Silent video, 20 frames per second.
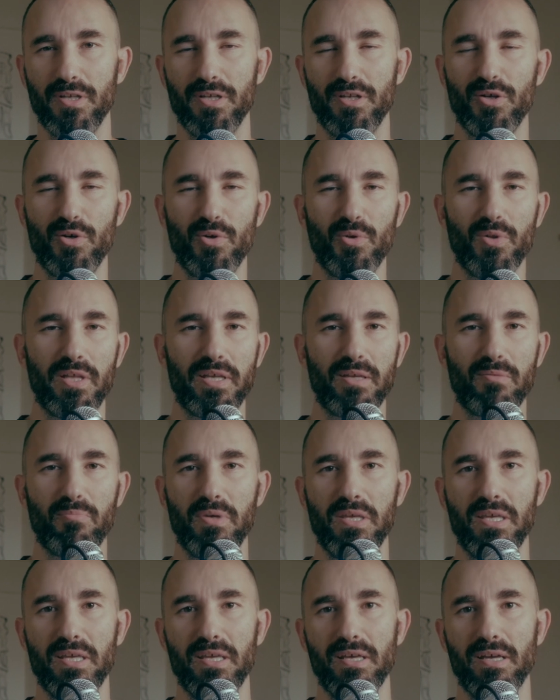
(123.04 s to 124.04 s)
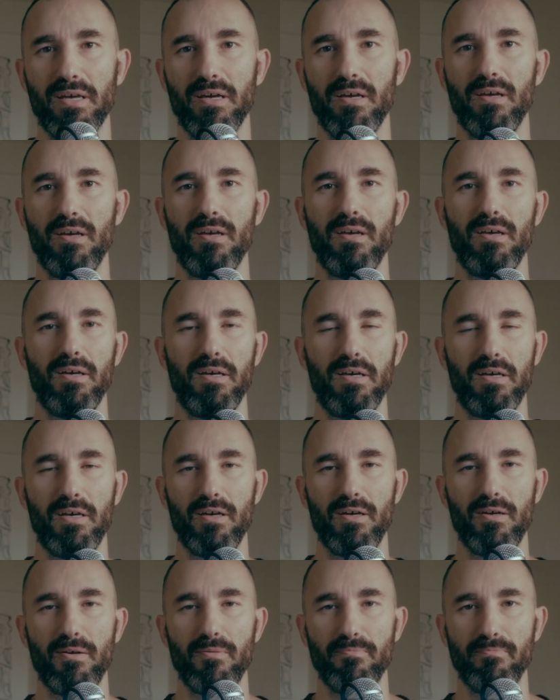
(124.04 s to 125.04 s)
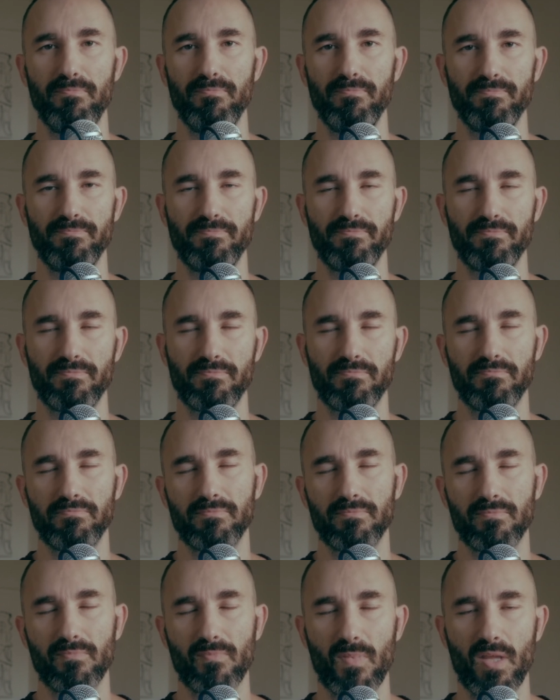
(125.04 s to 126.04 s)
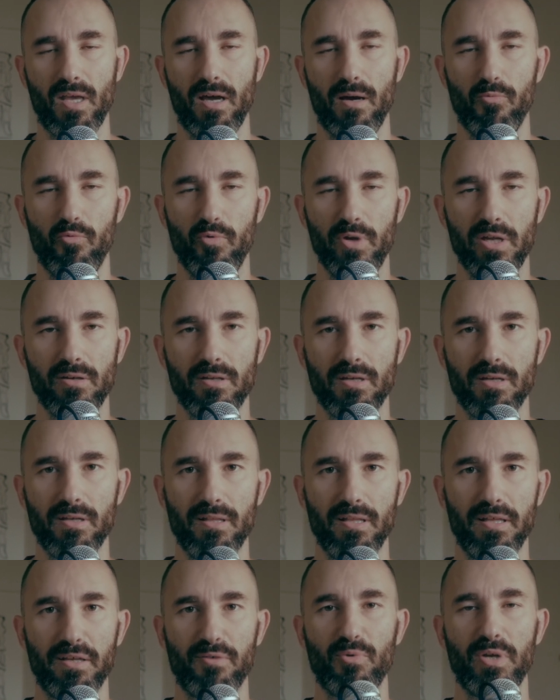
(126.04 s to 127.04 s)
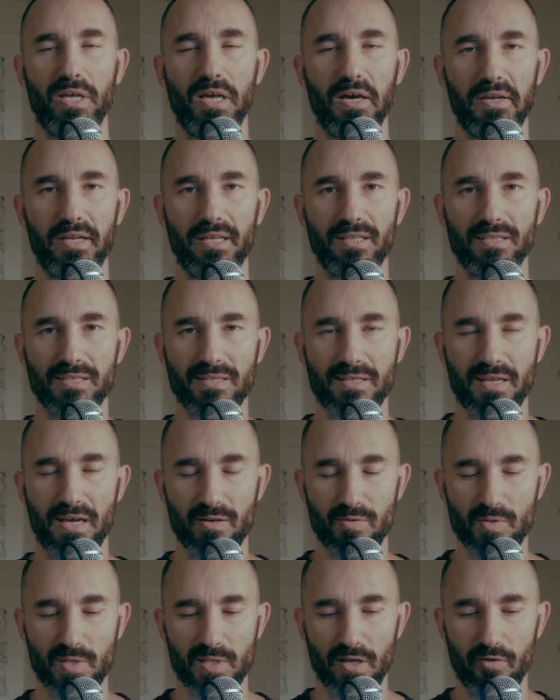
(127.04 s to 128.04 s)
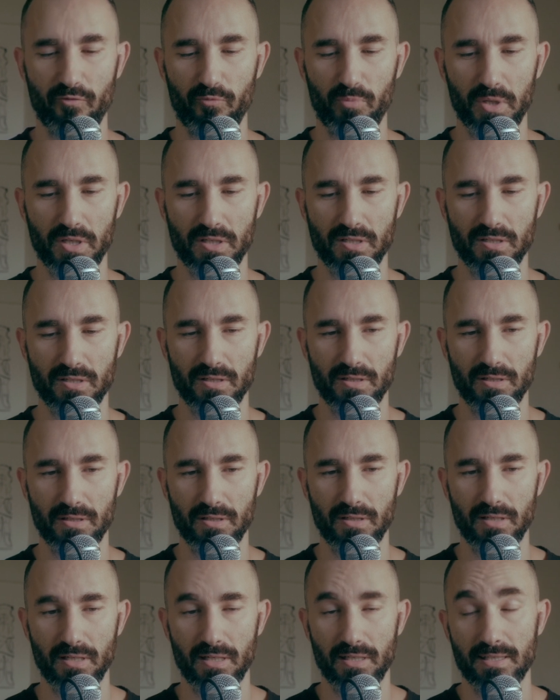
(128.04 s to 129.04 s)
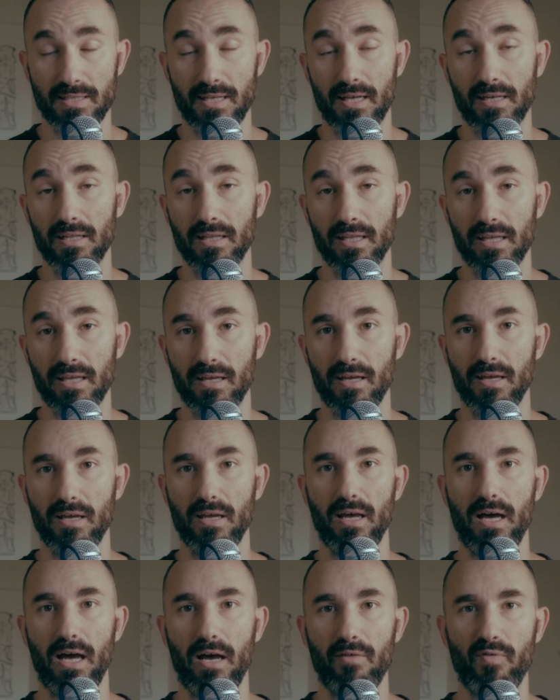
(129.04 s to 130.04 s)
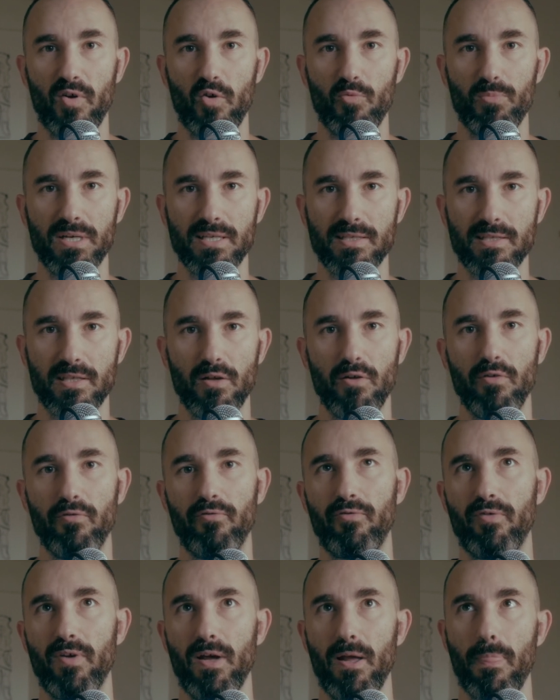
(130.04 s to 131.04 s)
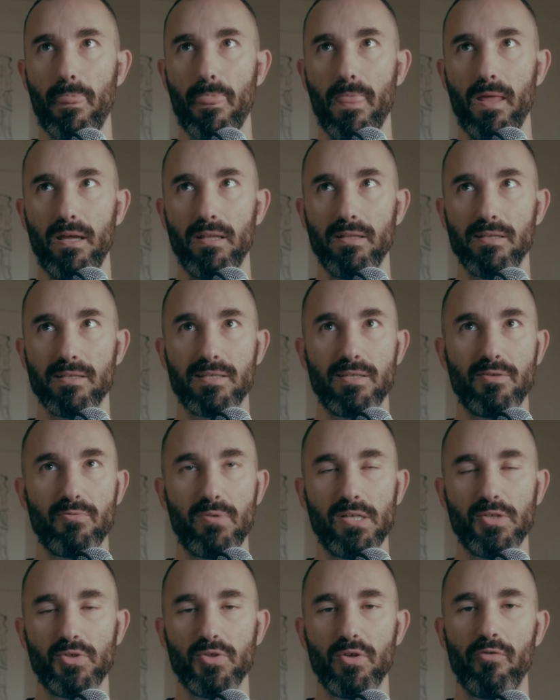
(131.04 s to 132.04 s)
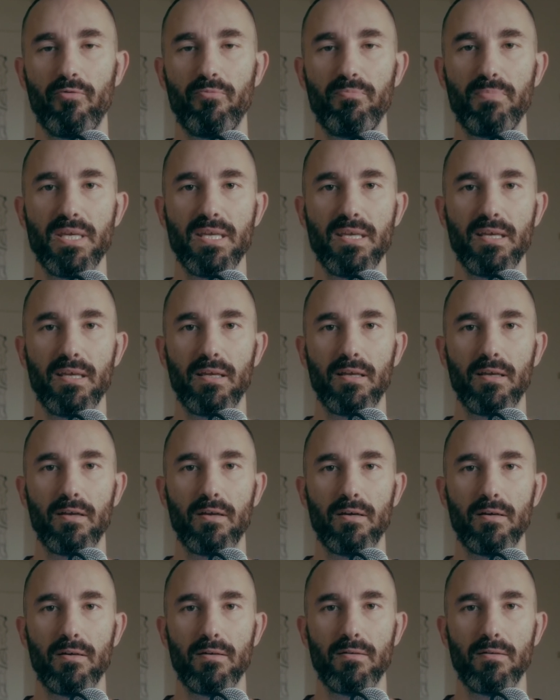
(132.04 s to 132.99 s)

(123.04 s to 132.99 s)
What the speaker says: like be, I'm weird like regarding this kind of stuff, but suddenly I found myself in the situation of being